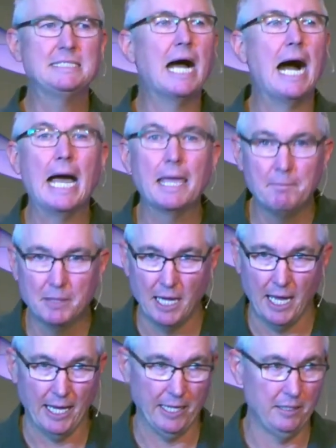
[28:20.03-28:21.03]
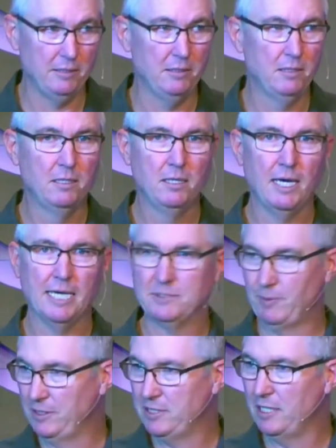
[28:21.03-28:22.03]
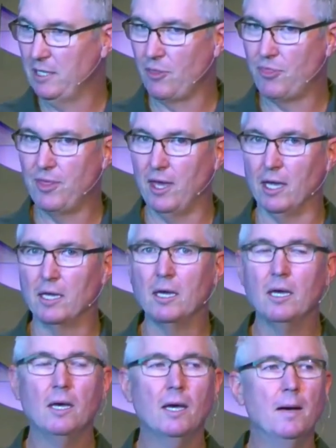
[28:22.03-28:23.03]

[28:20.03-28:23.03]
timeline as we tend to think,